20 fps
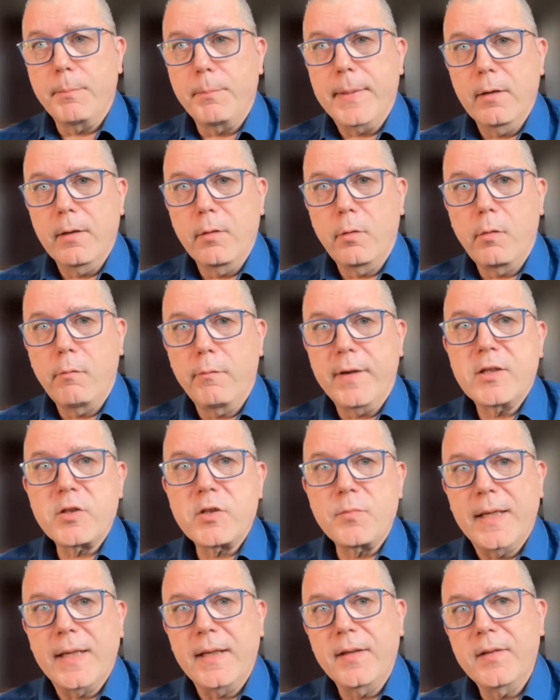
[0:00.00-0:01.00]
below,
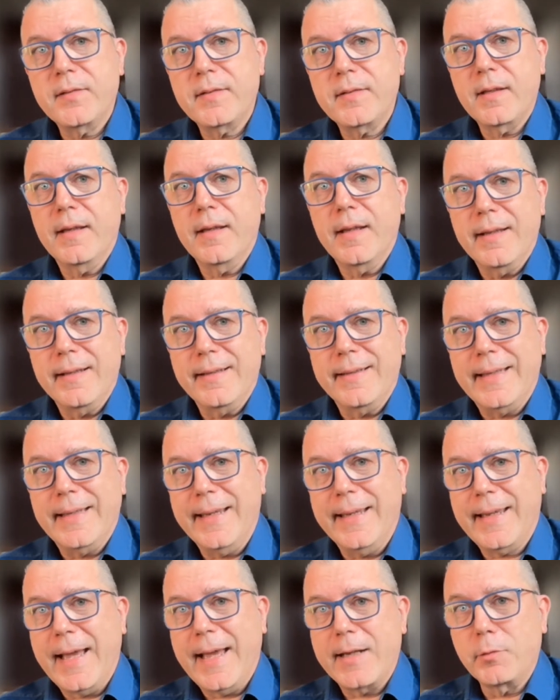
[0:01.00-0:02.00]
which means
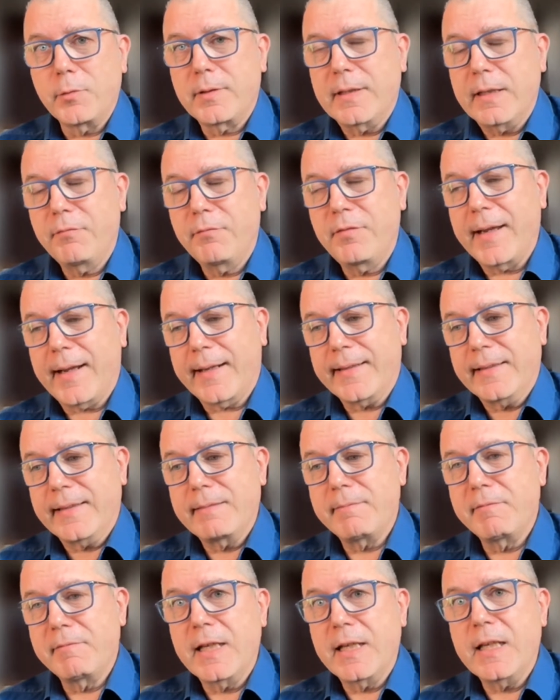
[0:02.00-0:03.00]
they cannot
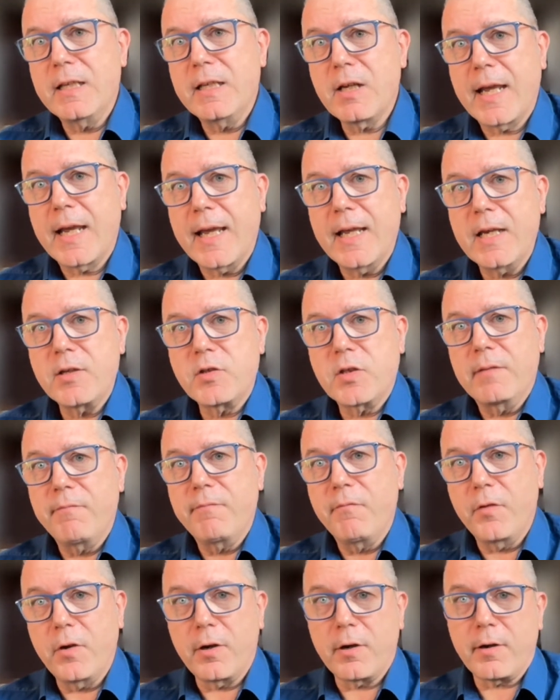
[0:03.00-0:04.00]
effectively engage
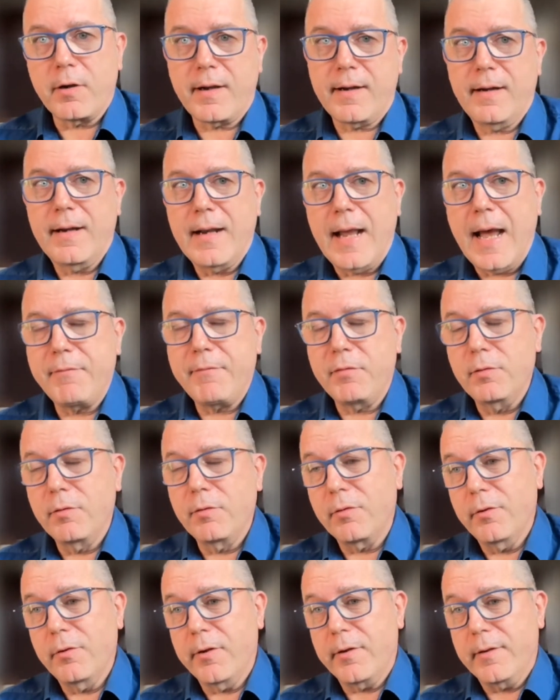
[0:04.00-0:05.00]
in work,
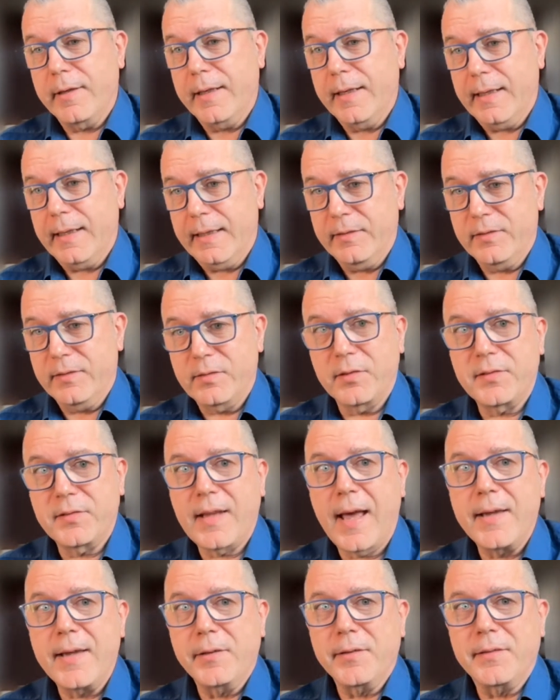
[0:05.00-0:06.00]
lifelong learning in
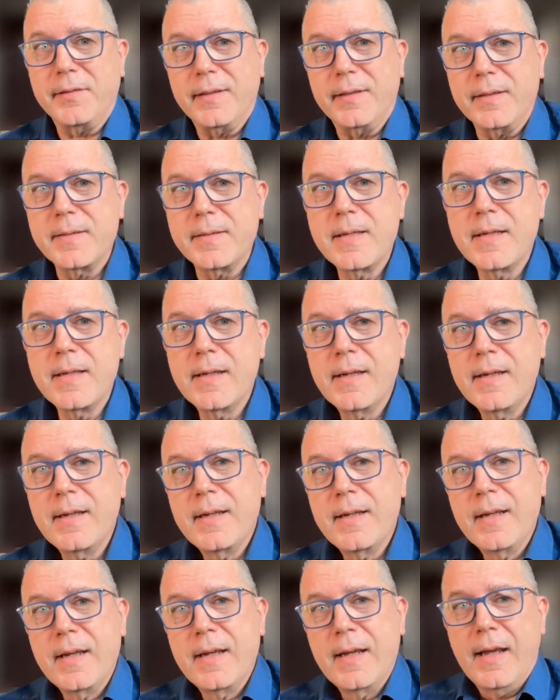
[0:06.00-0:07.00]
society.
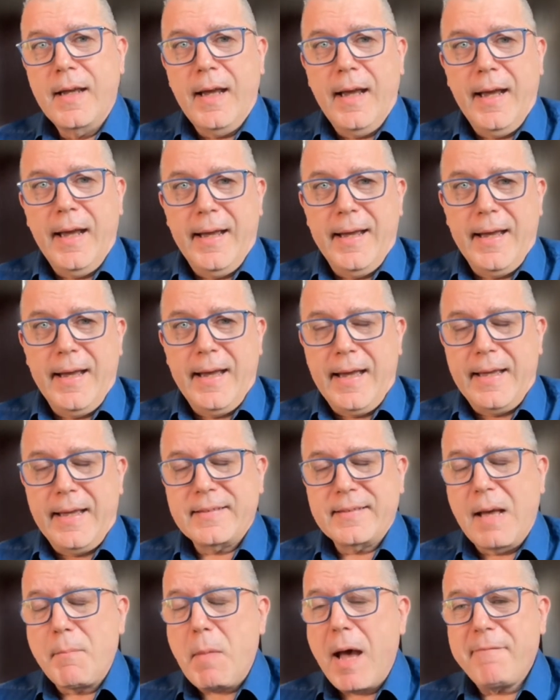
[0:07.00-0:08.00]

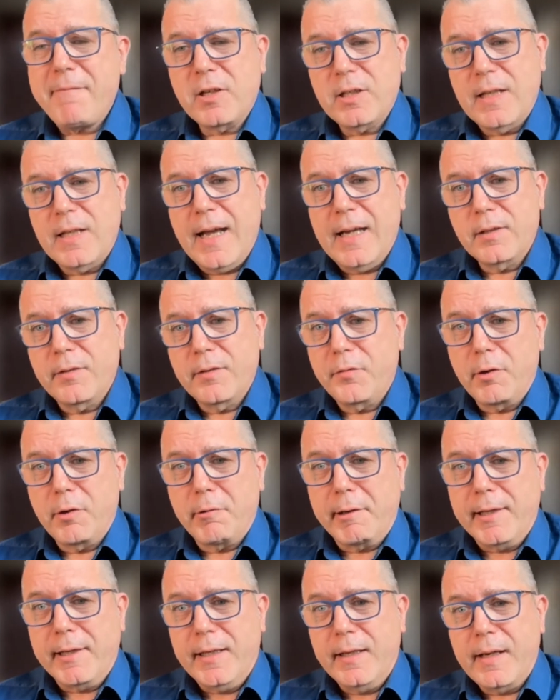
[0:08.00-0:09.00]
Some other
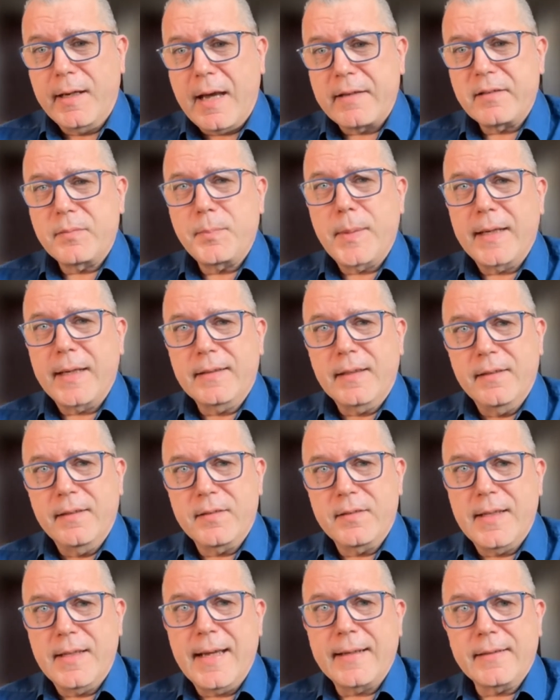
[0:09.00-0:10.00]
worrying aspect
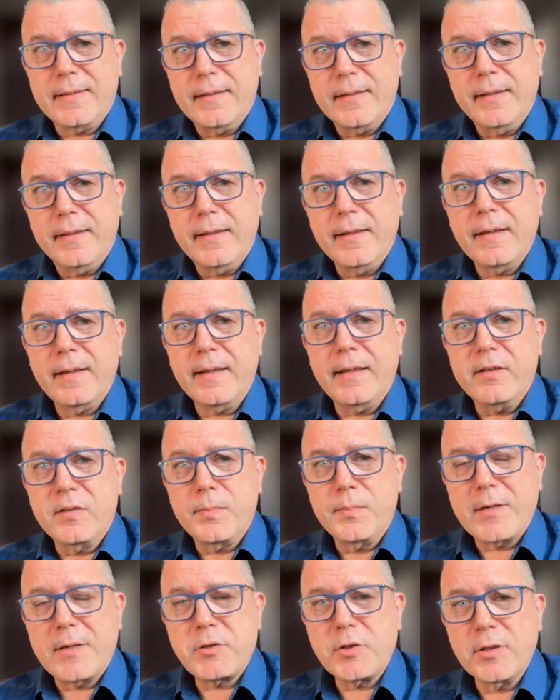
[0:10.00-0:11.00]
is that
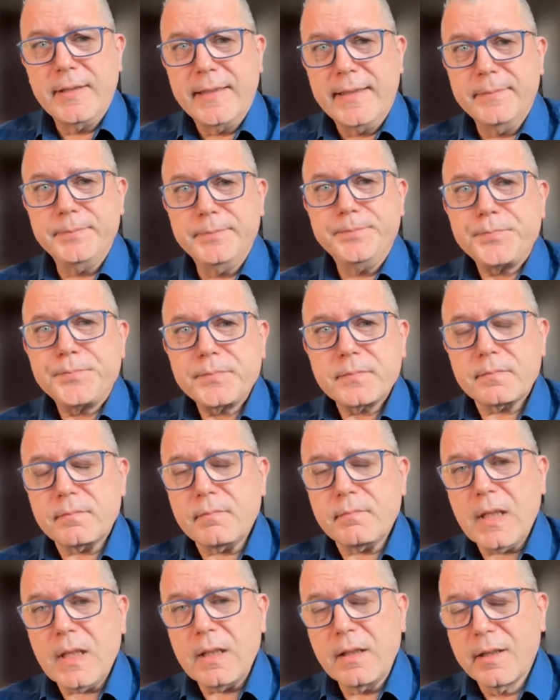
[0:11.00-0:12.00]
especially
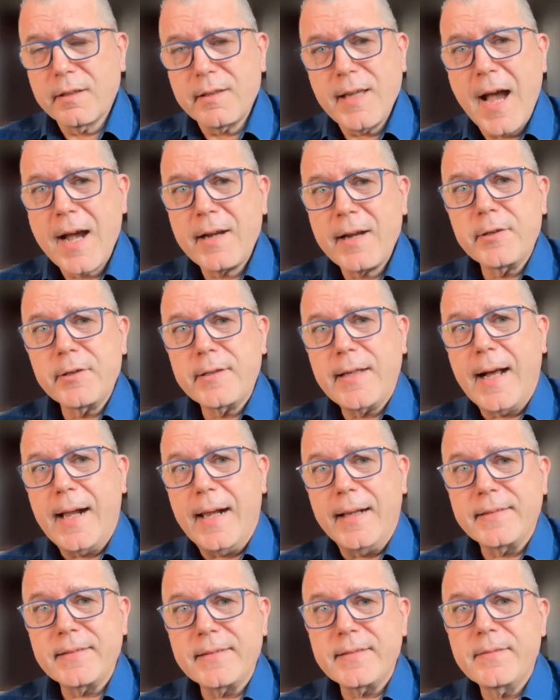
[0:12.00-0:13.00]
the young
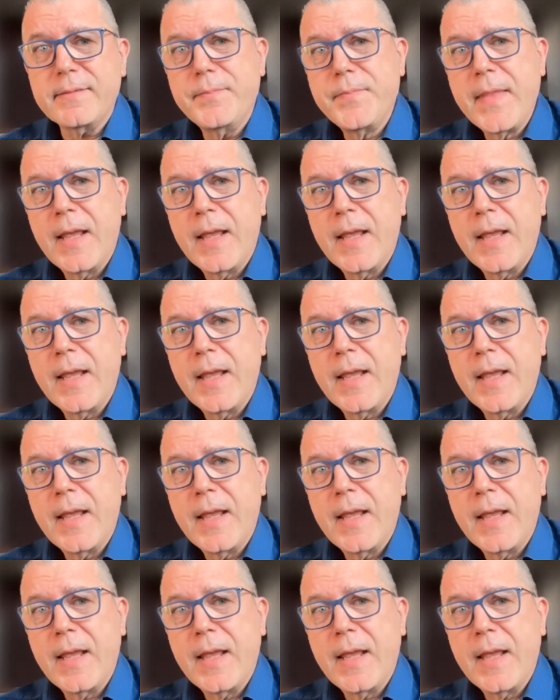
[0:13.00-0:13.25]
adults